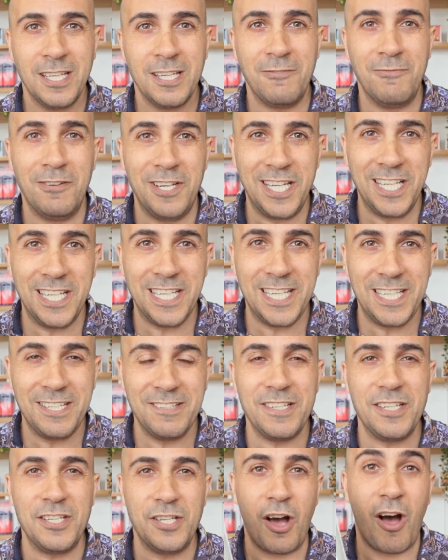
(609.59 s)
Really,
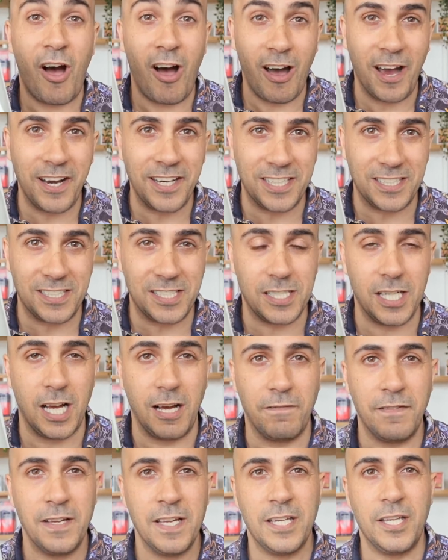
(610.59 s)
you're hiding
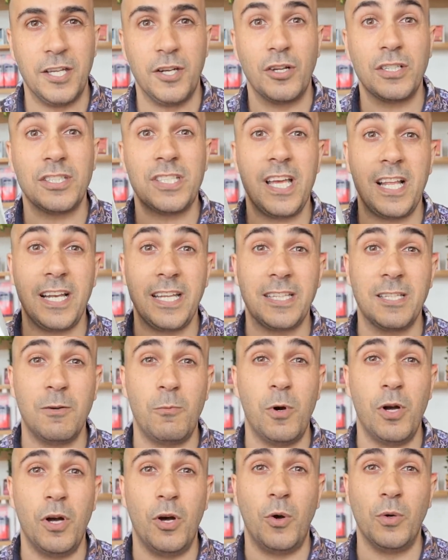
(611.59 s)
stuff. You're not telling the
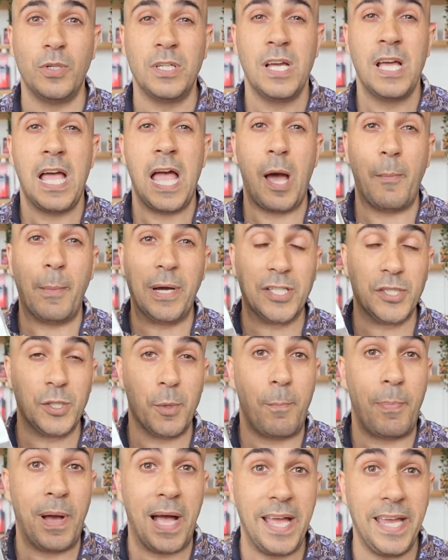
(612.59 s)
world how much you're
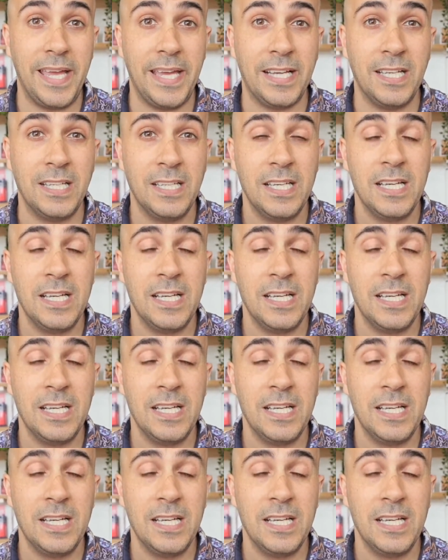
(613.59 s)
paying,